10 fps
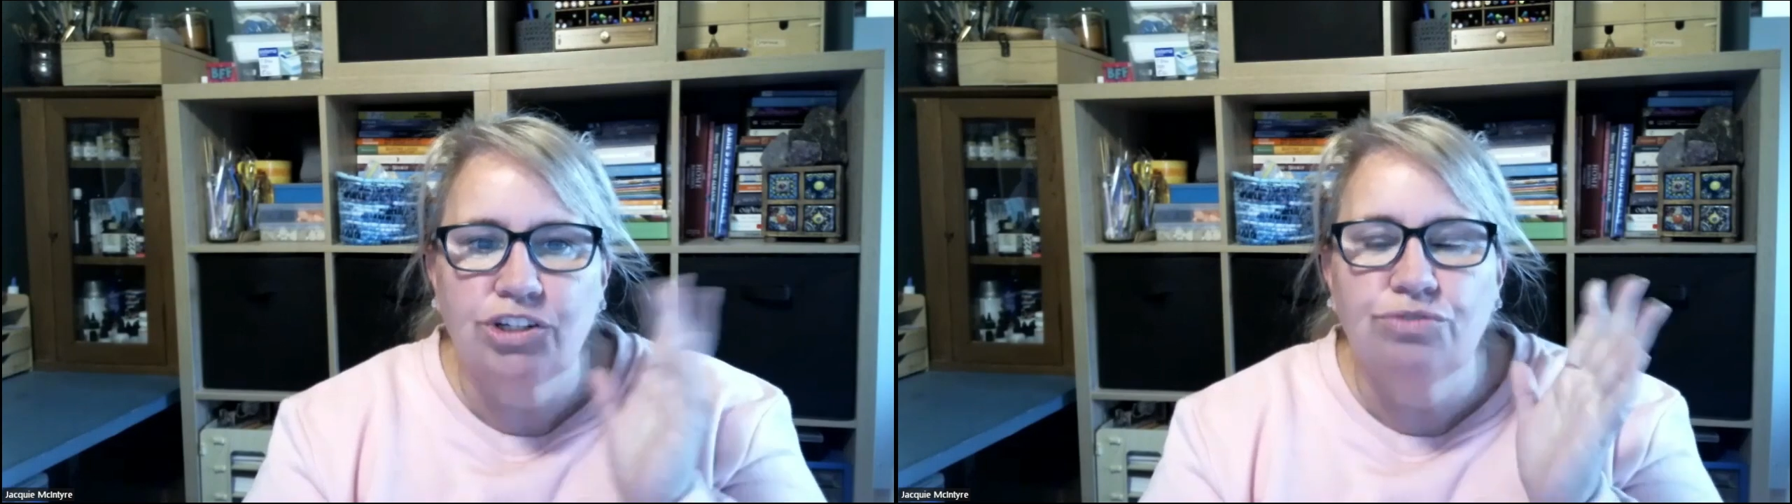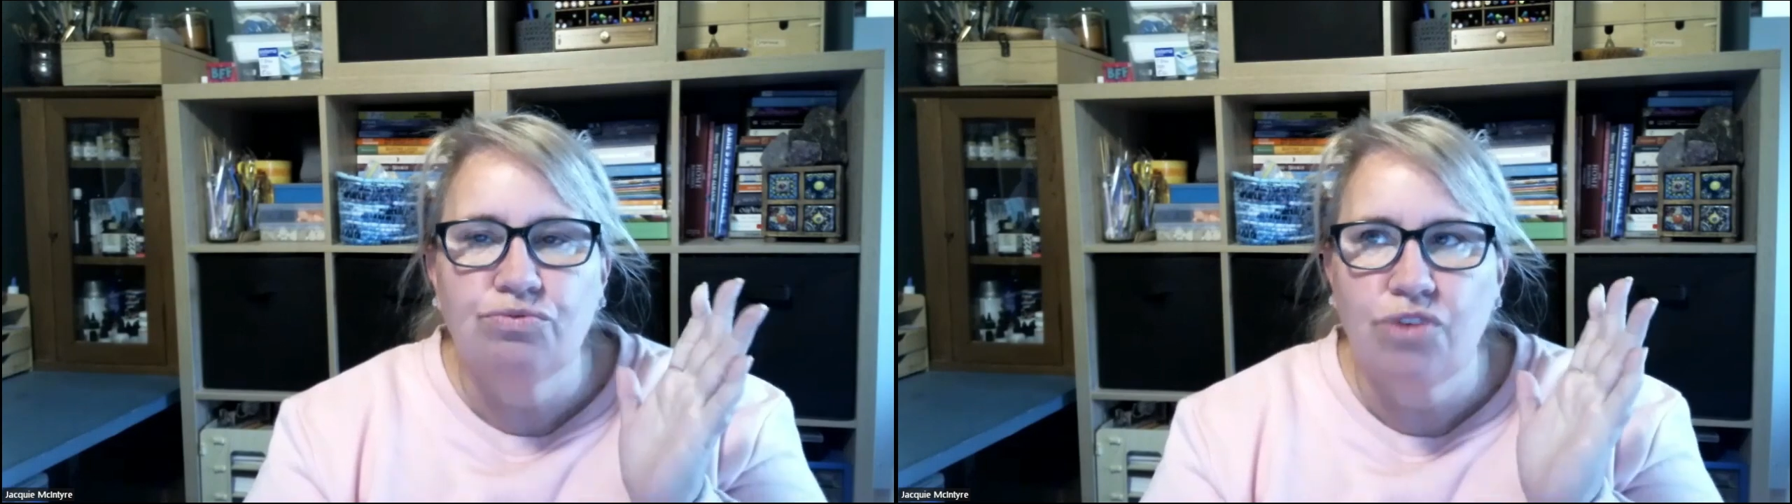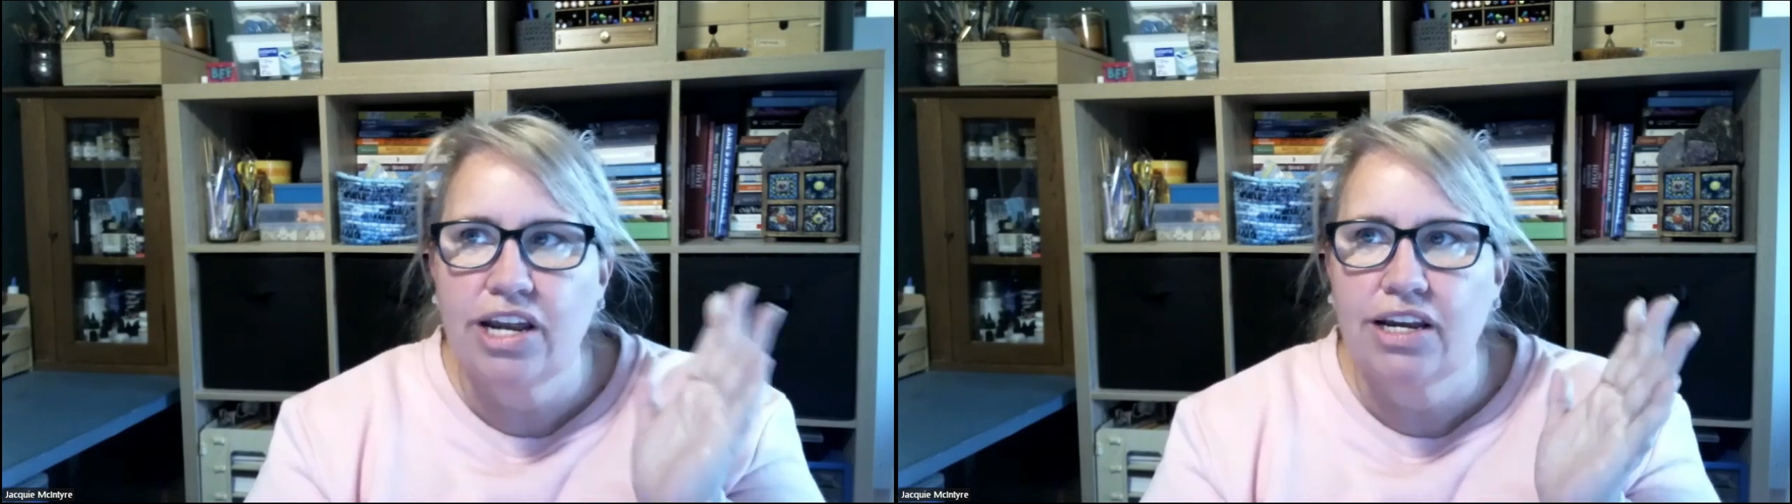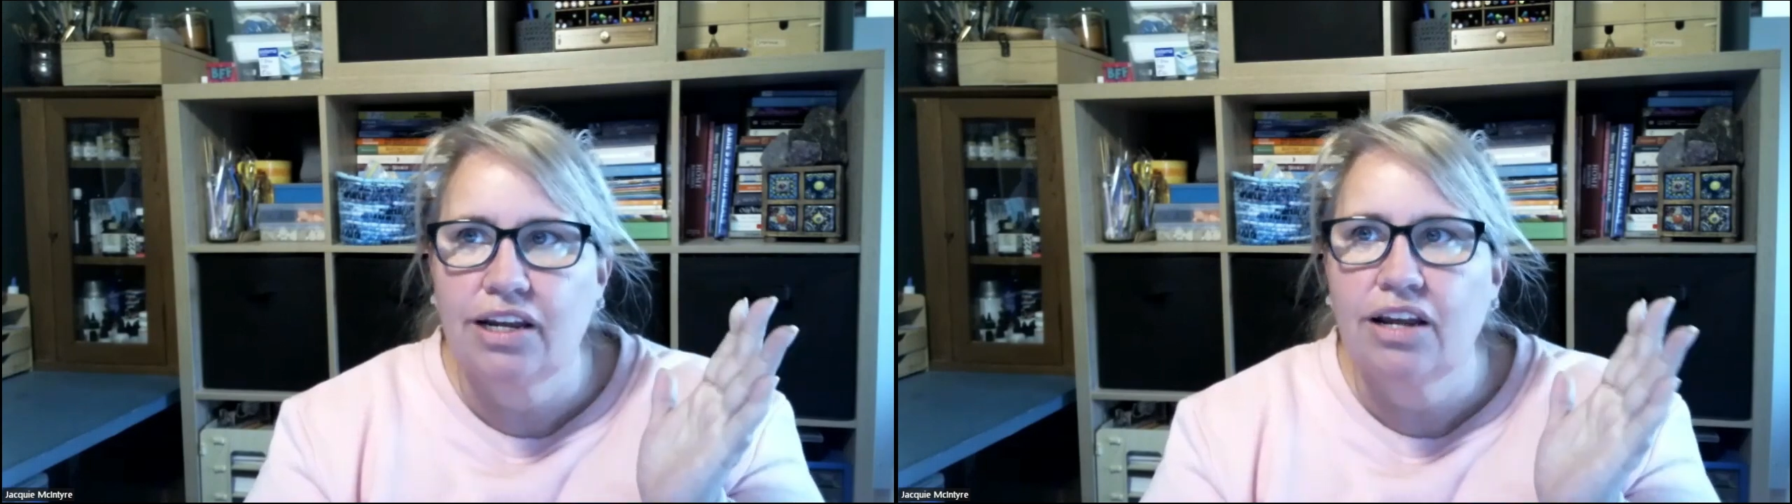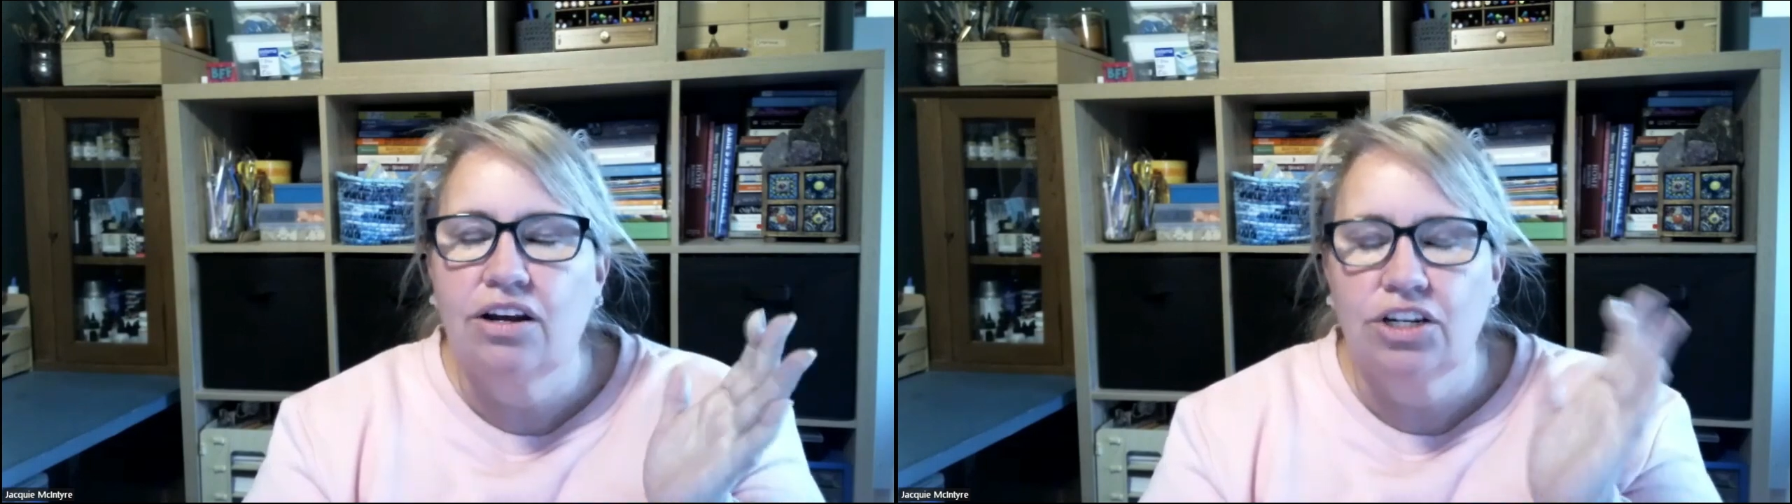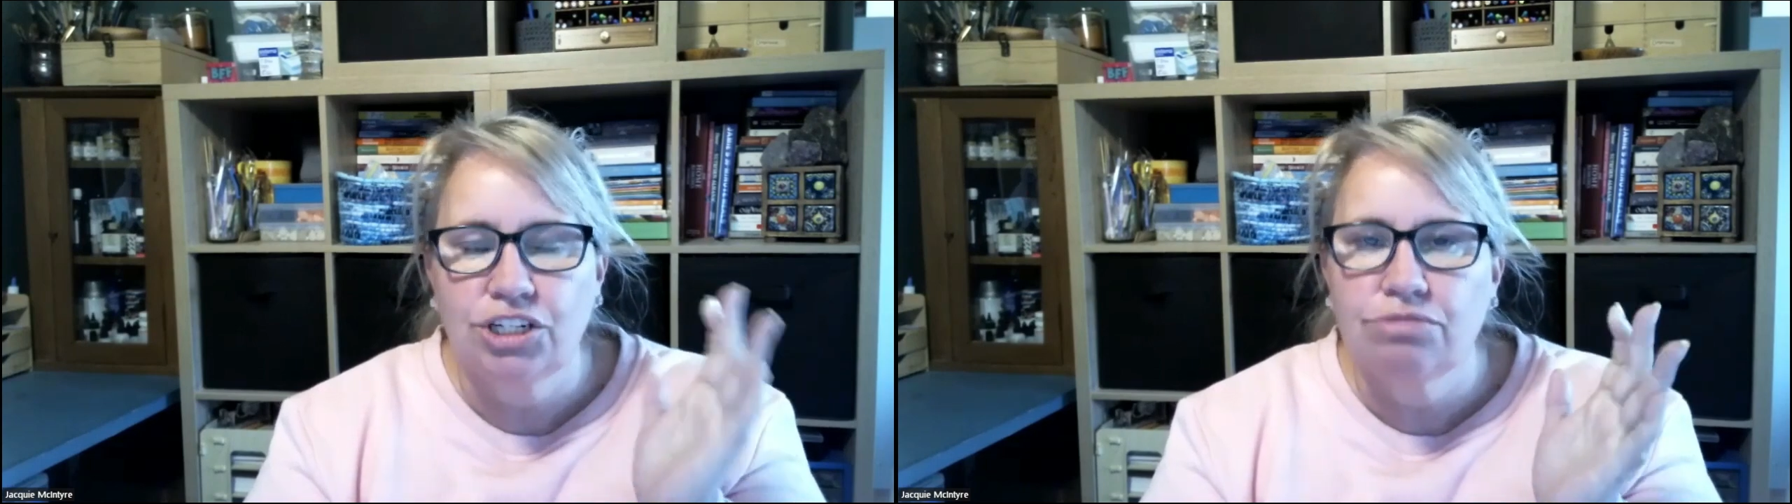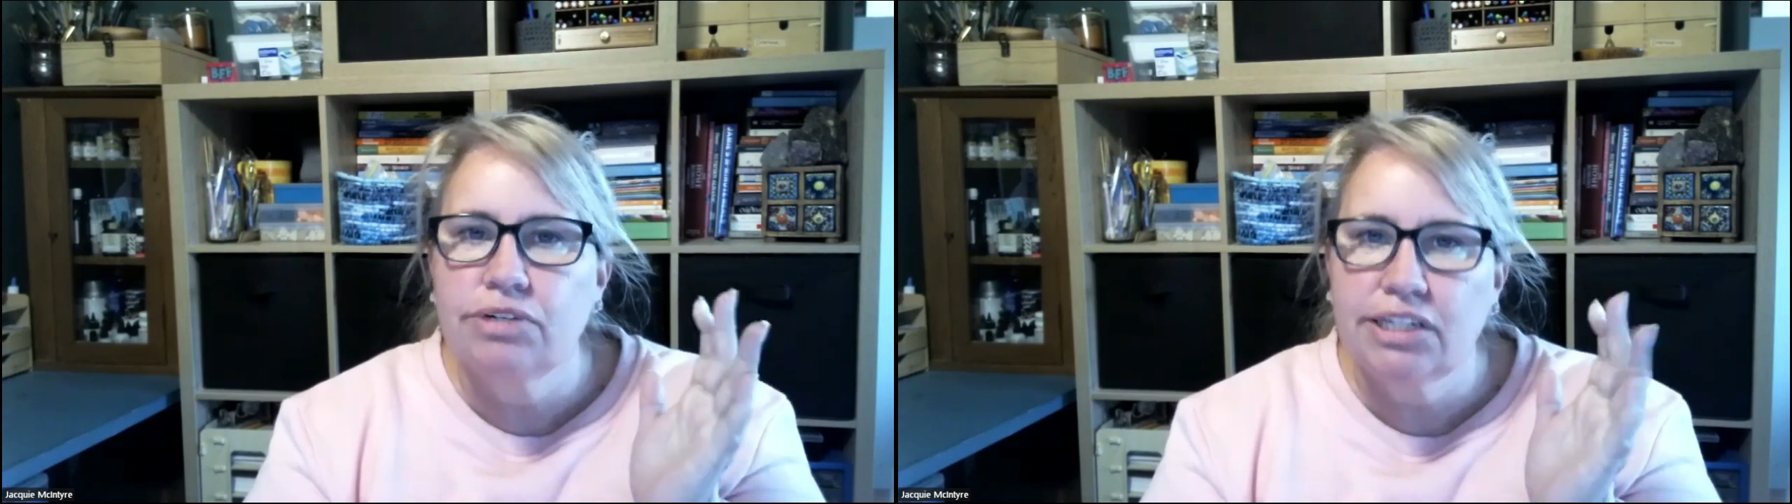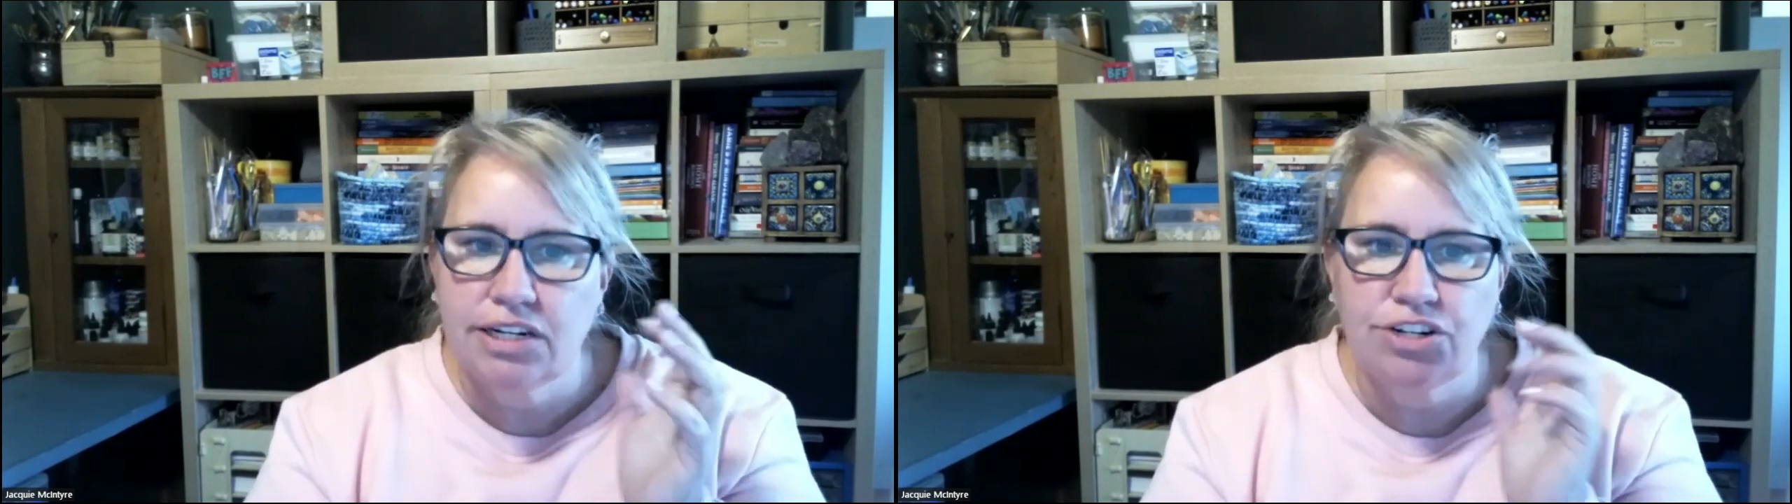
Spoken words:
should really